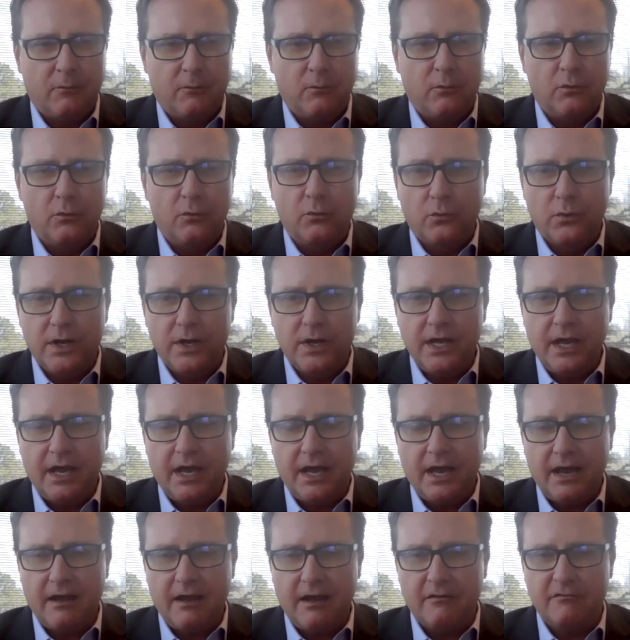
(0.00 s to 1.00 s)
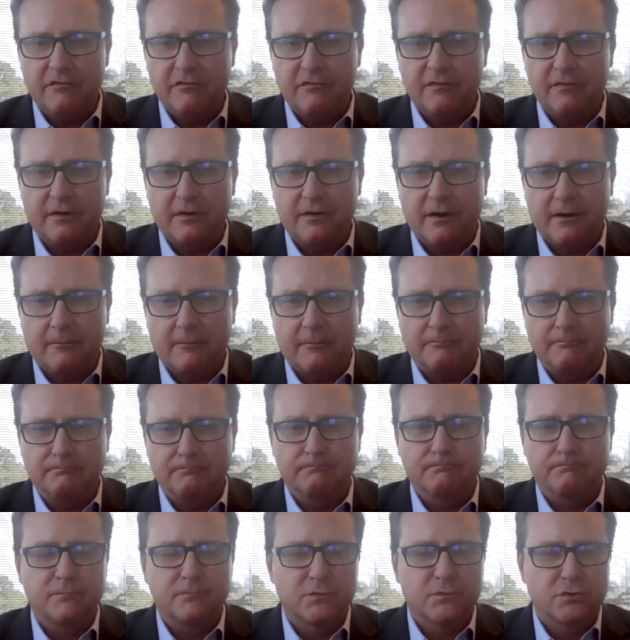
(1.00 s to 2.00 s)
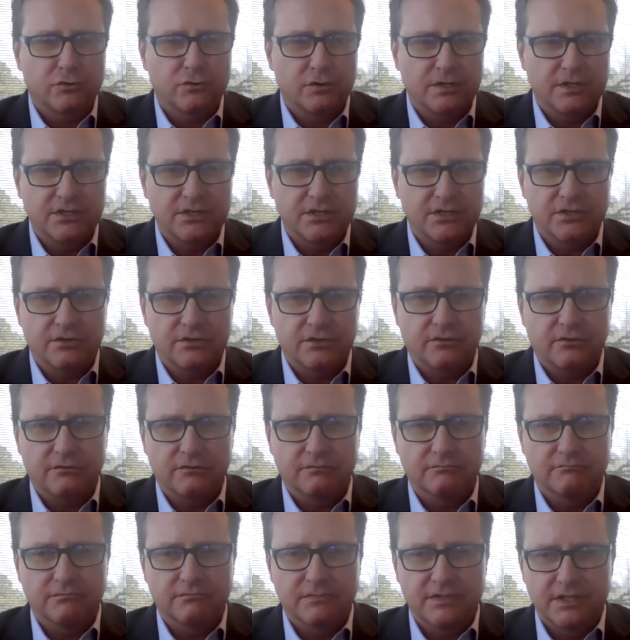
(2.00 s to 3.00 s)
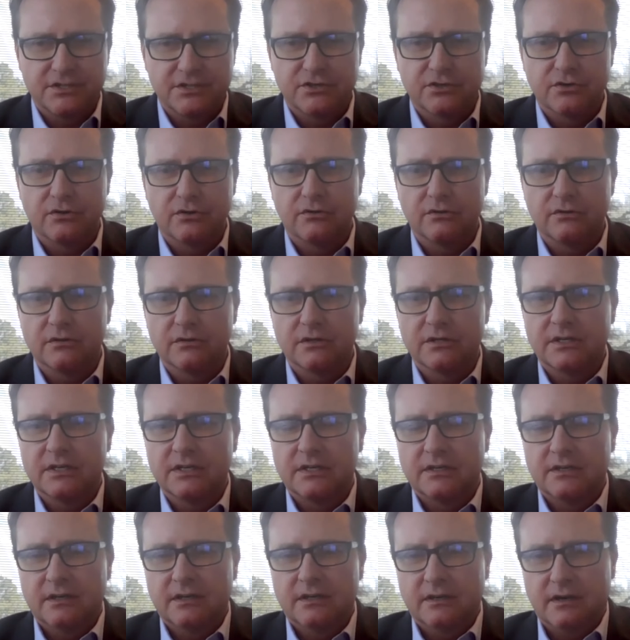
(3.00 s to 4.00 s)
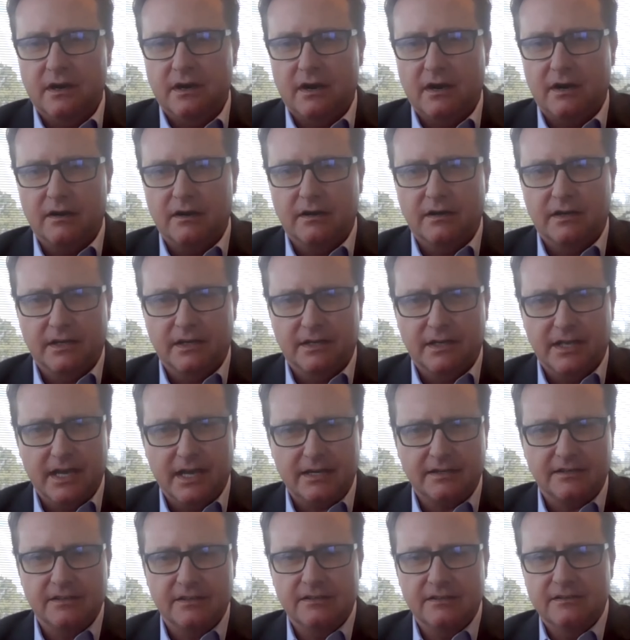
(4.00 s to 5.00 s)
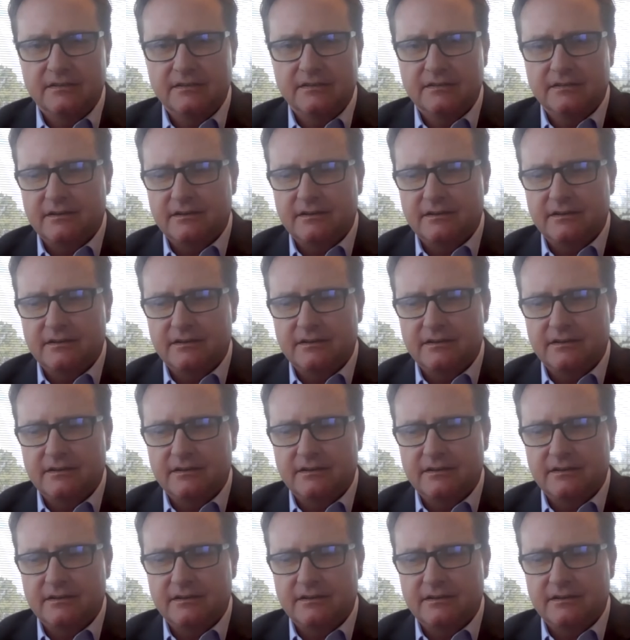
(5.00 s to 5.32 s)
We have traditional digital connected